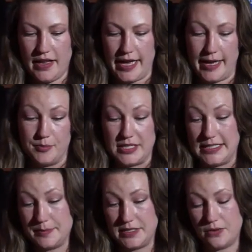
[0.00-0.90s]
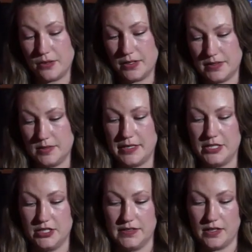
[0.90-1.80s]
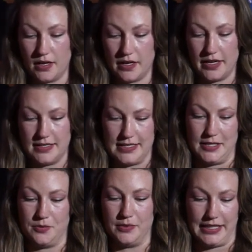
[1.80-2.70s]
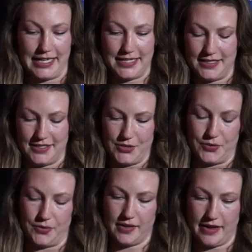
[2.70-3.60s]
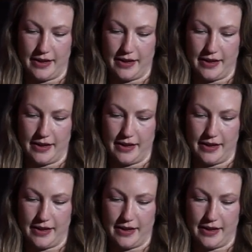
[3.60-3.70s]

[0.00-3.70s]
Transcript: but deep sea corals and sponges are indeed related to